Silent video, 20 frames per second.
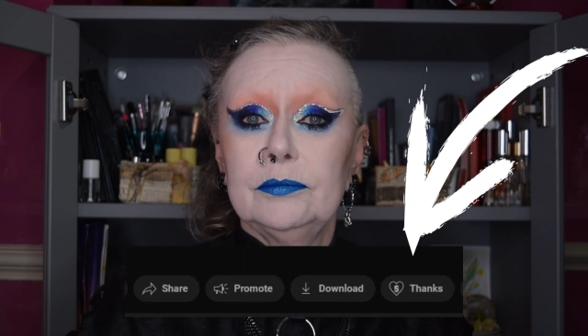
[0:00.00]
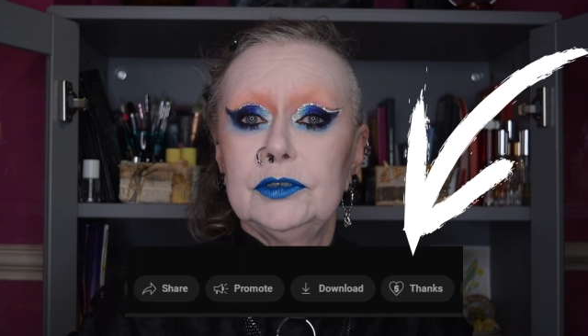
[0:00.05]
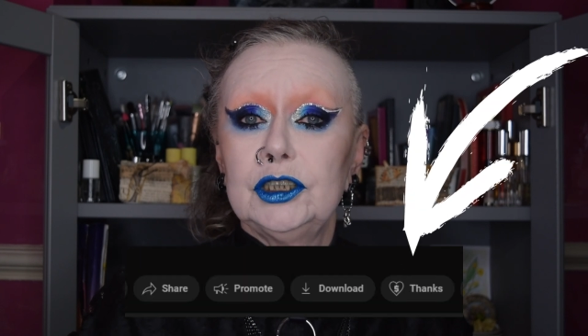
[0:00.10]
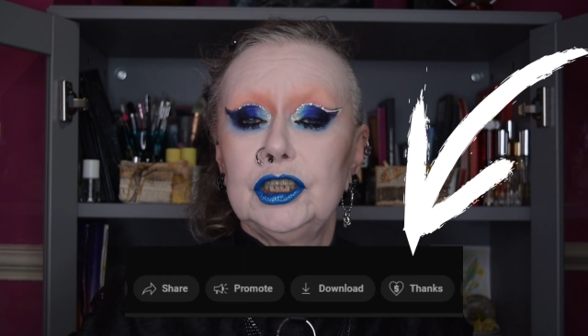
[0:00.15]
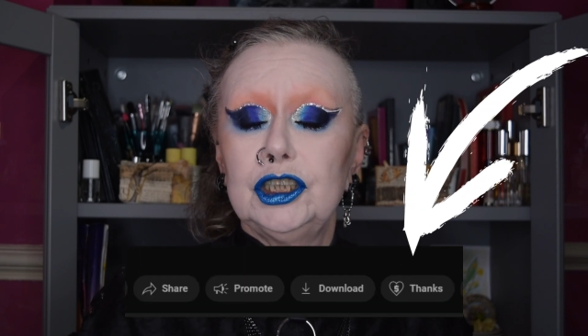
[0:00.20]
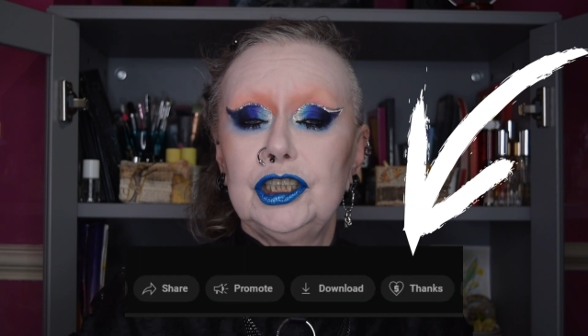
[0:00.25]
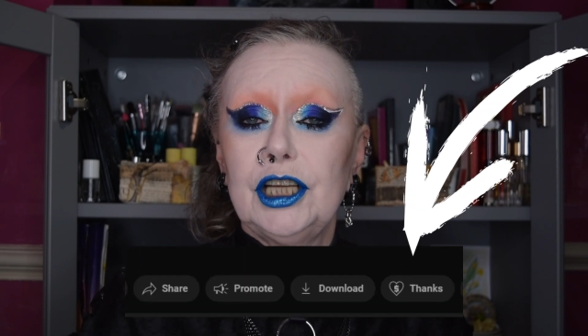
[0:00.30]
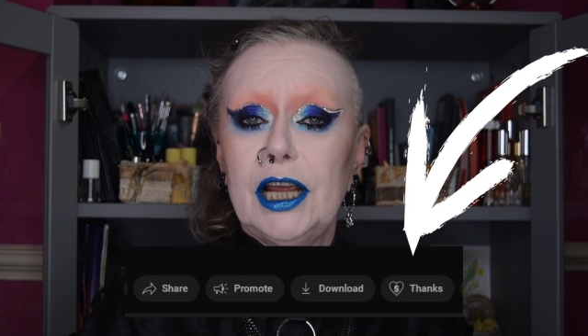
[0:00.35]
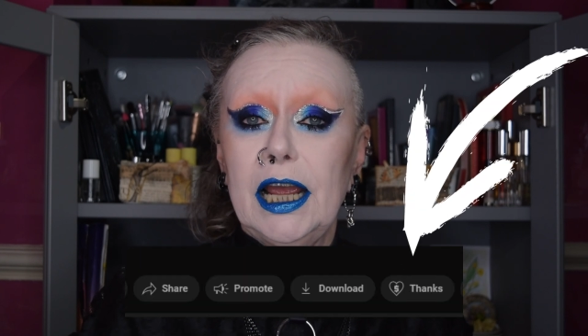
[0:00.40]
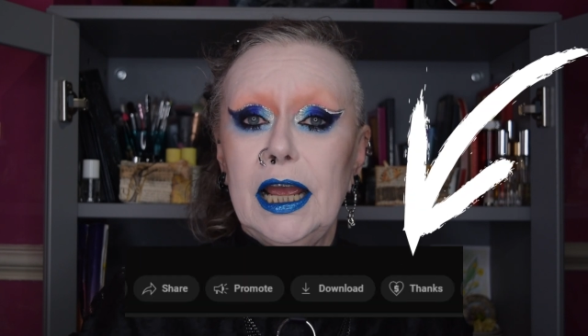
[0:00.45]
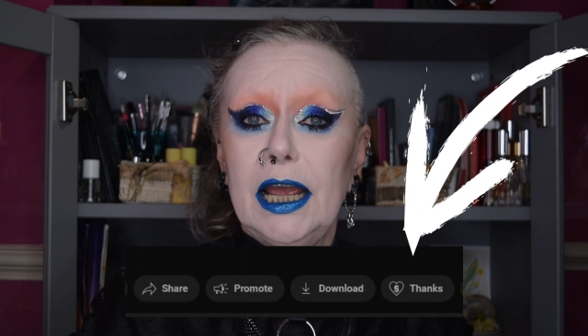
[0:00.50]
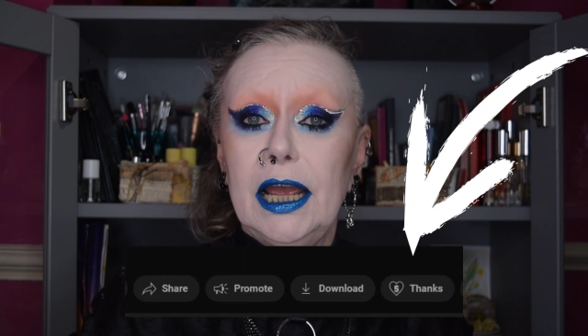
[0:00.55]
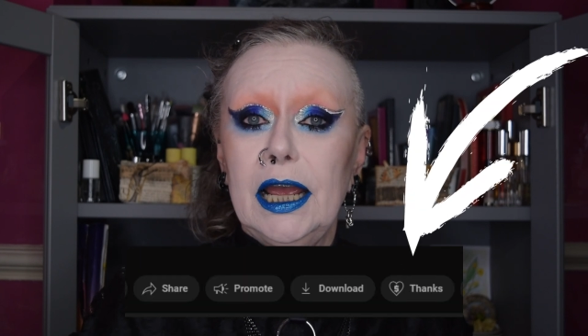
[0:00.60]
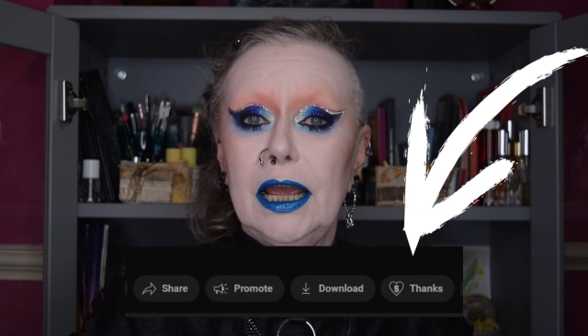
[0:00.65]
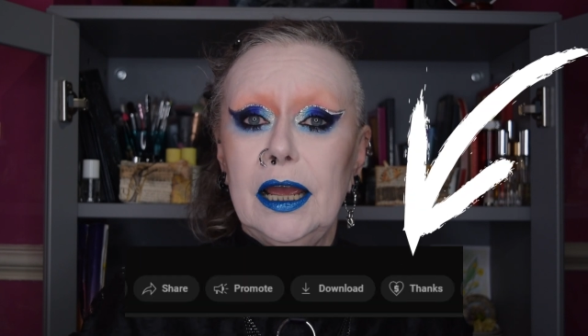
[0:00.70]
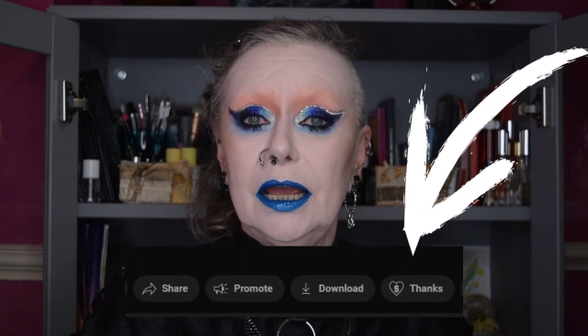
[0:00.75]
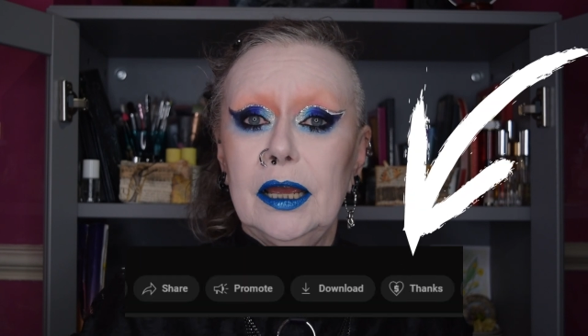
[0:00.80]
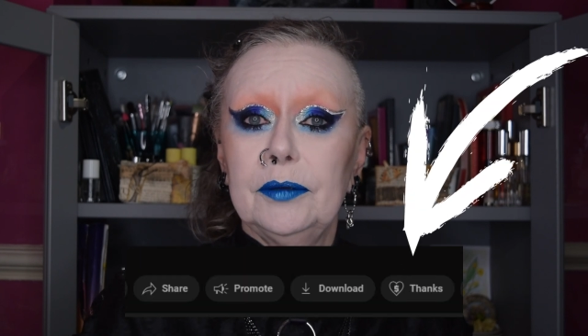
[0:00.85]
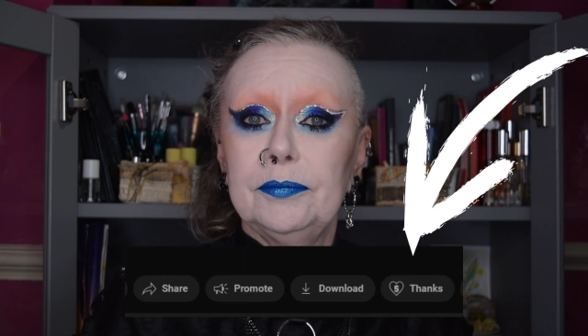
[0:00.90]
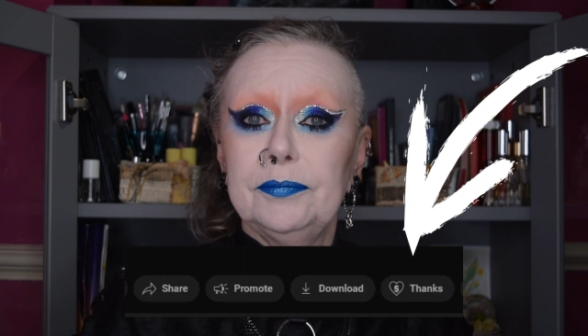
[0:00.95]

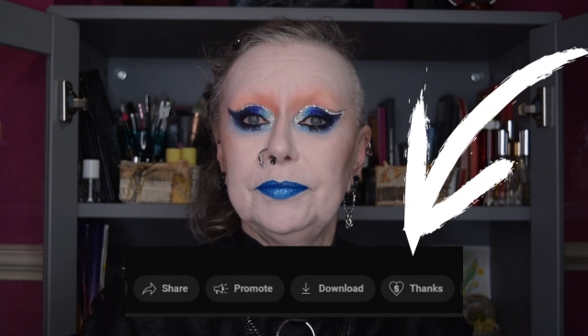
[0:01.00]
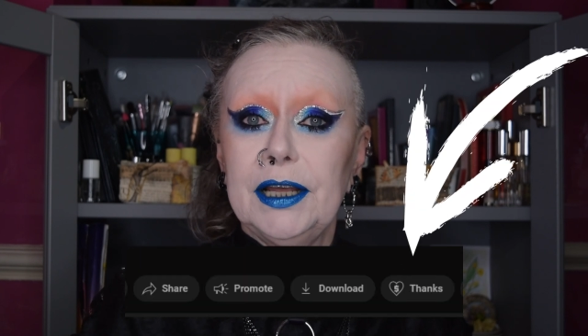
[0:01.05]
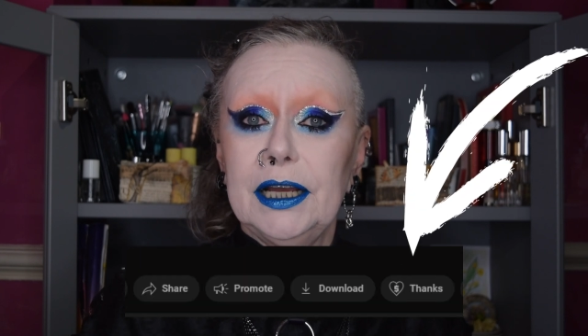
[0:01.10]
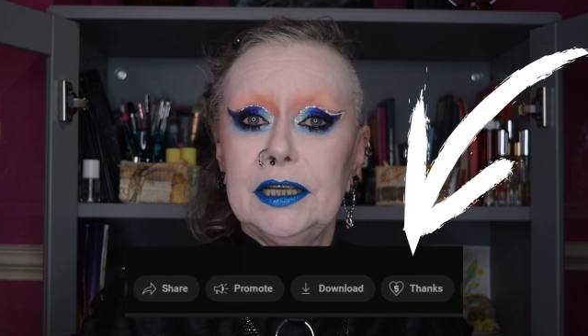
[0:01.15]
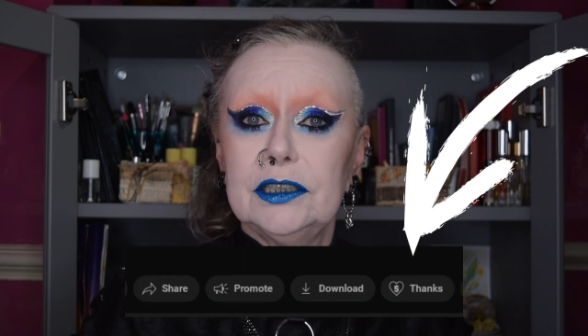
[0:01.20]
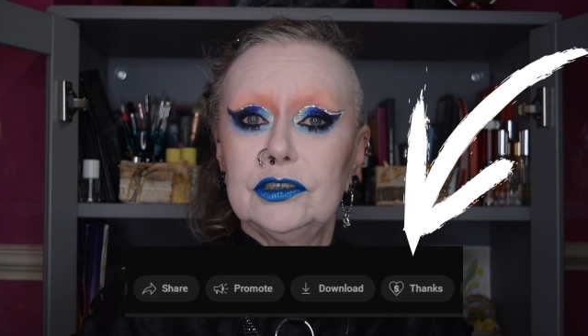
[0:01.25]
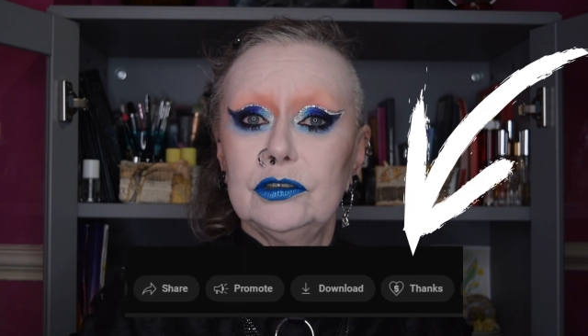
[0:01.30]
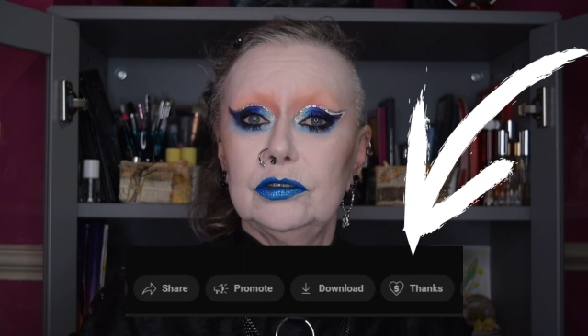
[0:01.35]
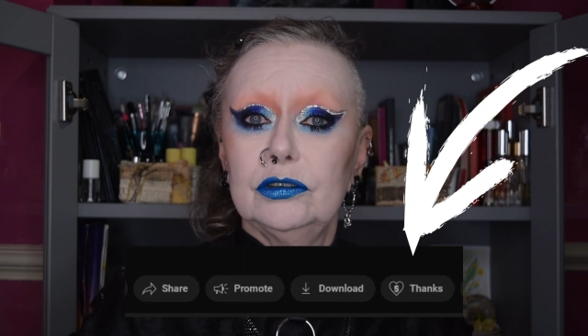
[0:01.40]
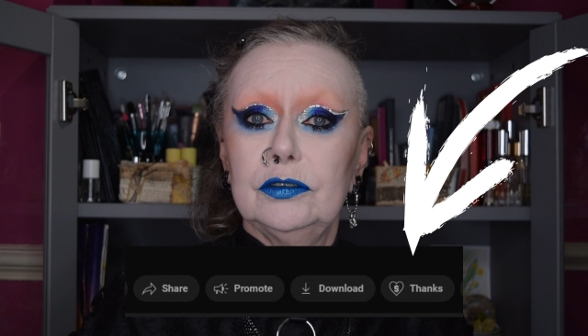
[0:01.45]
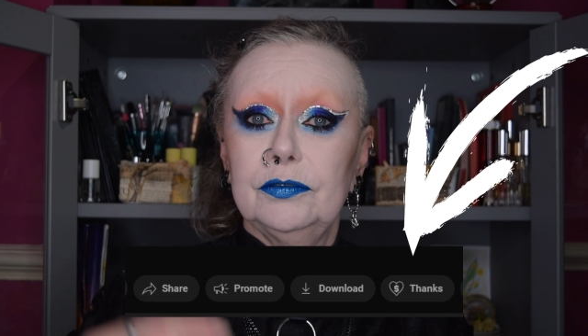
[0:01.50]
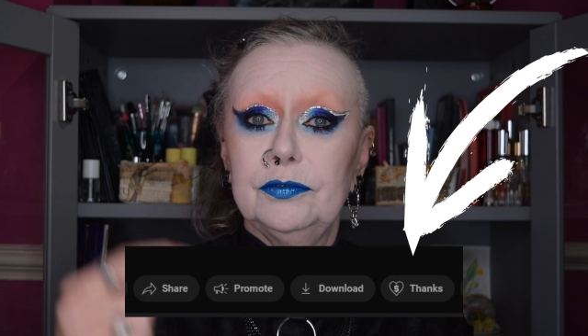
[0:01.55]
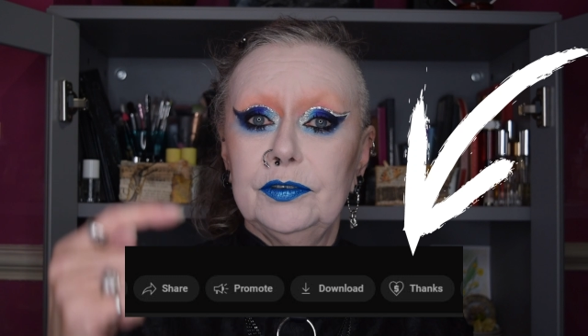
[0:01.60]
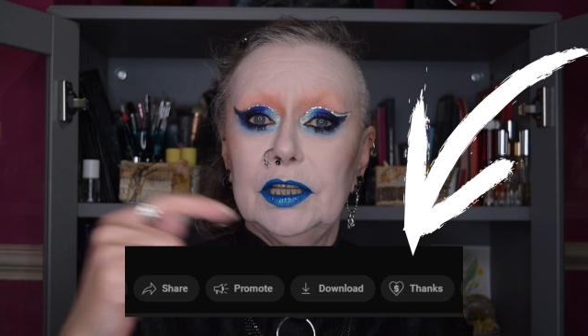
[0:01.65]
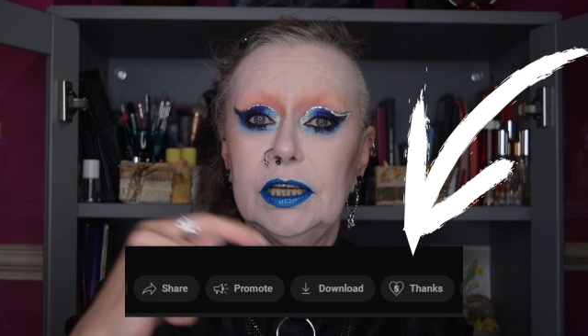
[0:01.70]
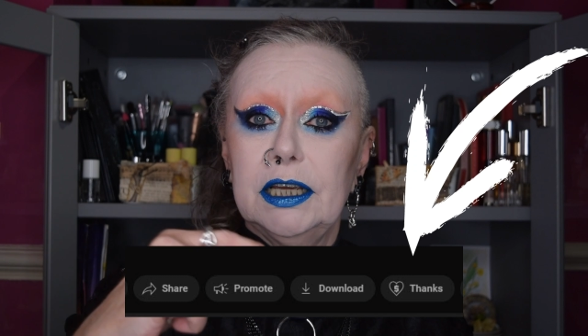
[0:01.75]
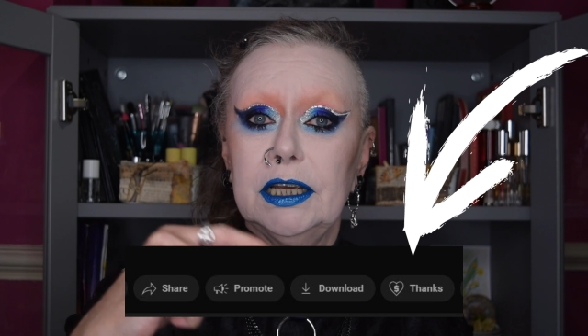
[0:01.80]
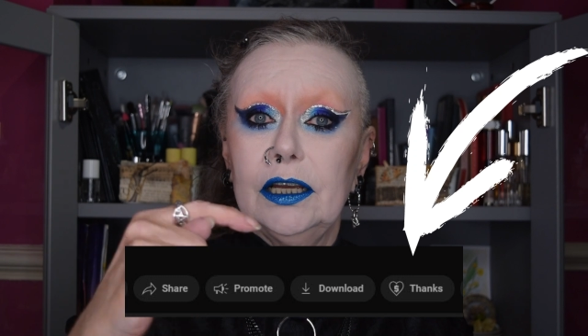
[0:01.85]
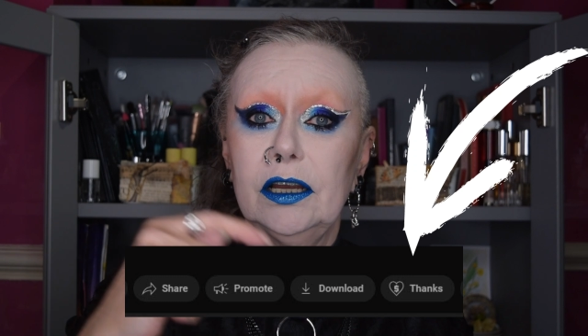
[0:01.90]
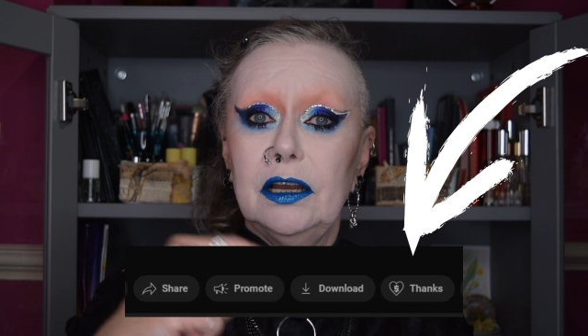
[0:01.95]
share, that sort of
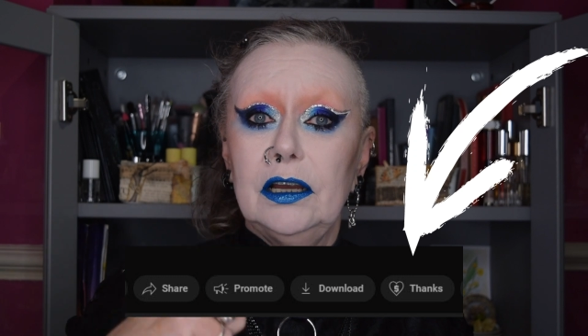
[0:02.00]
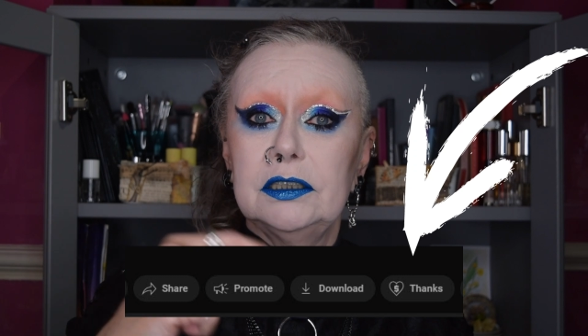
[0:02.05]
thing